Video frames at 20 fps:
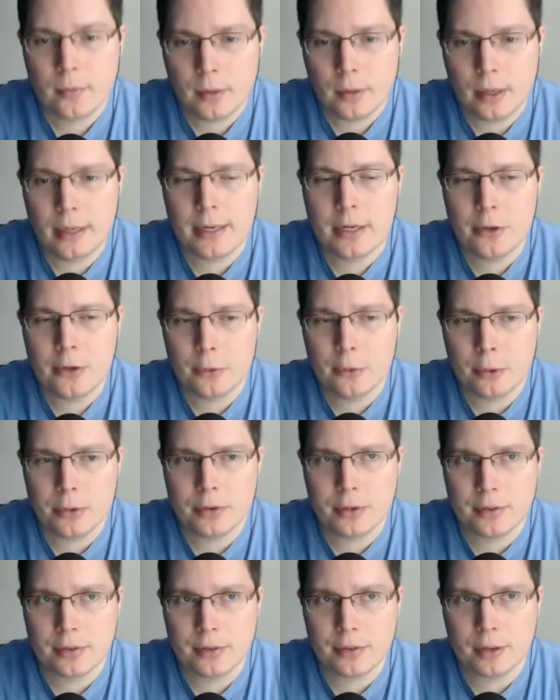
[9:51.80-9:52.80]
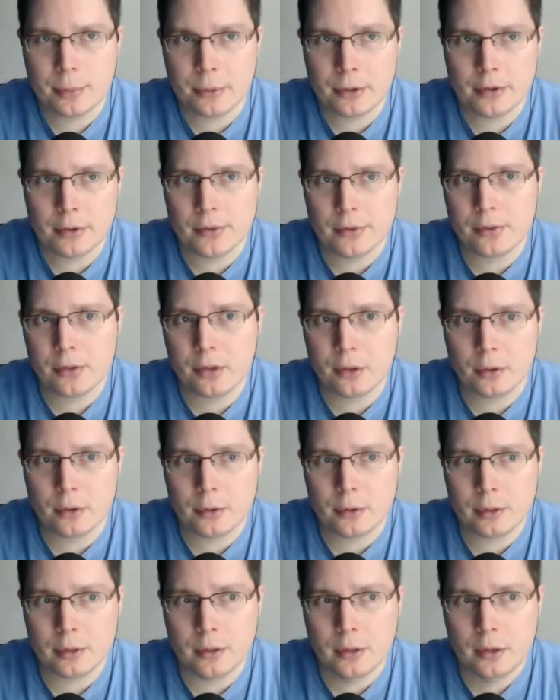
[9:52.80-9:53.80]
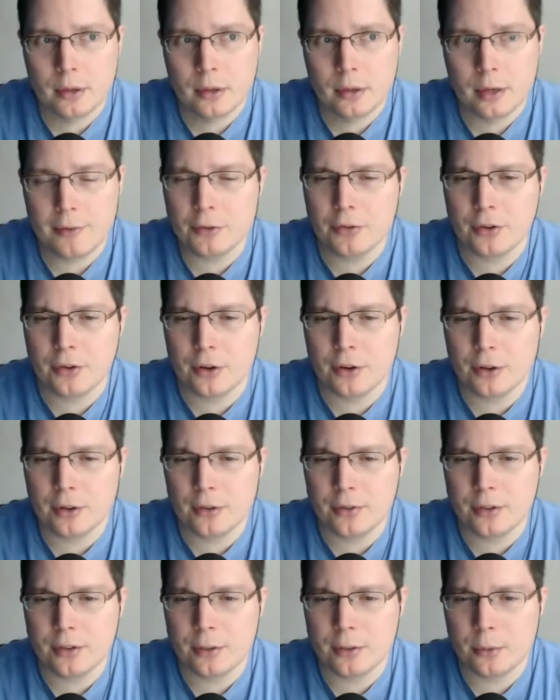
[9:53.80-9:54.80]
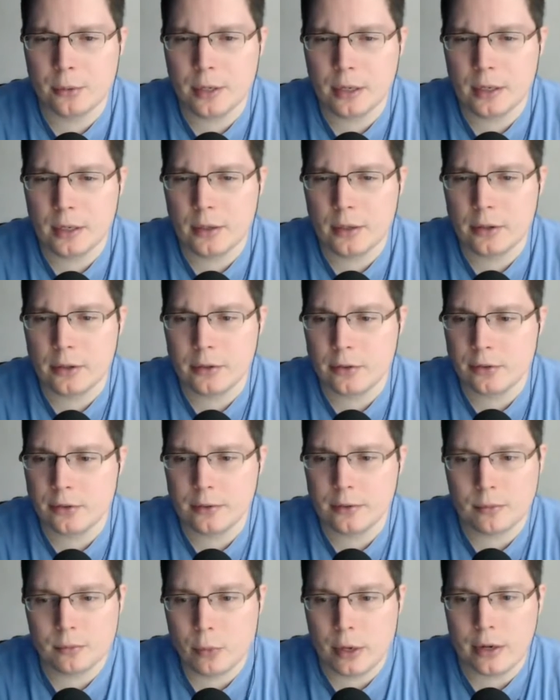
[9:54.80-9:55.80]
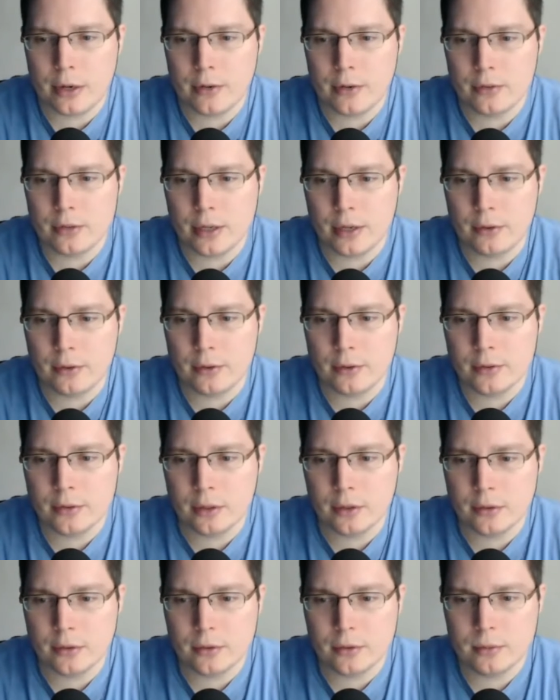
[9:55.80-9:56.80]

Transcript: And then you wrote this a couple years ago, and have you started a sequel yet, or just waiting to see how this does?